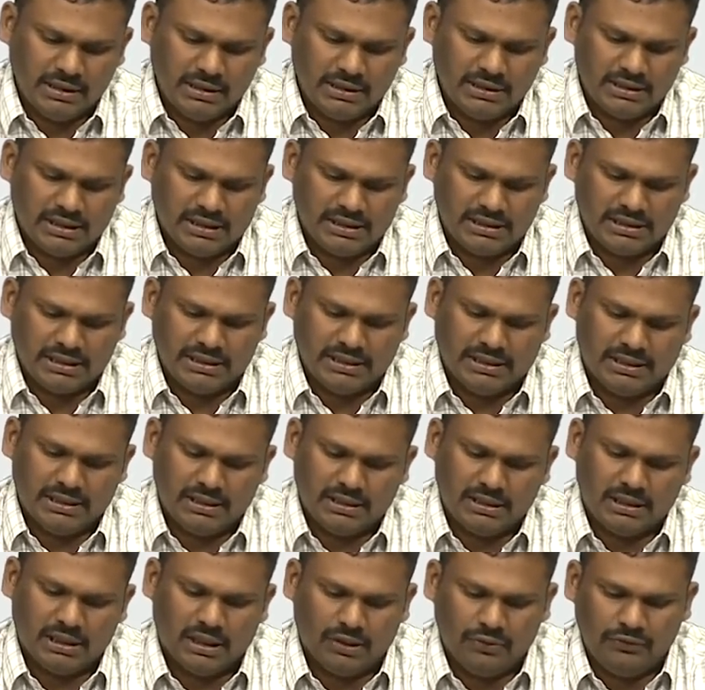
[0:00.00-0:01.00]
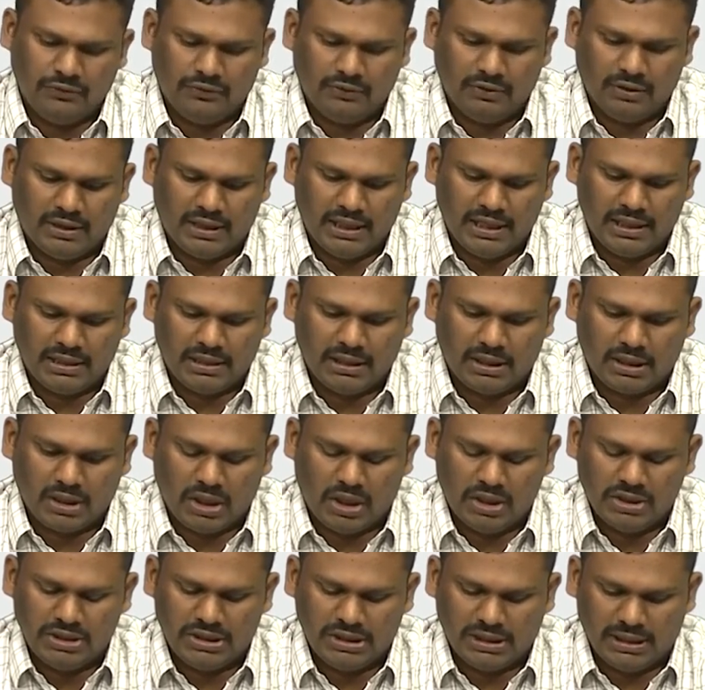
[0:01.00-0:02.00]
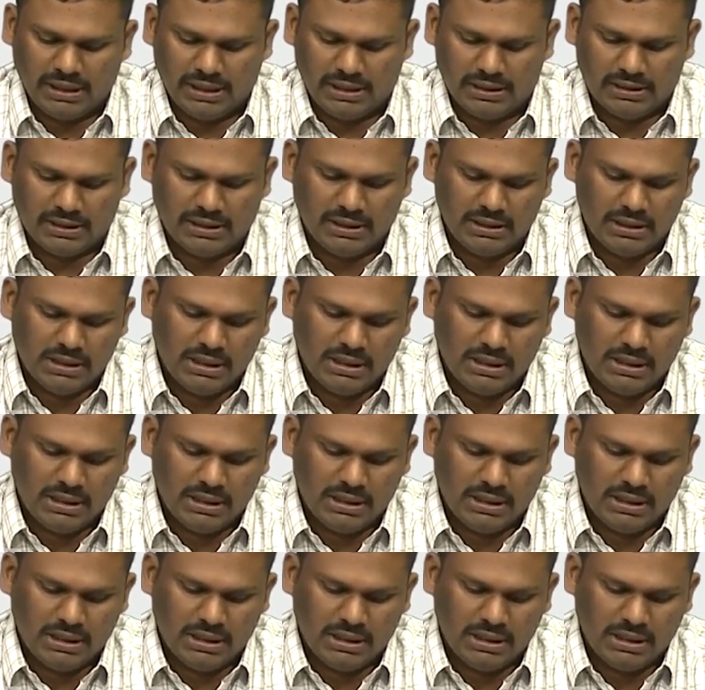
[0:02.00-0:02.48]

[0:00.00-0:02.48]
such that now if you take the conjugate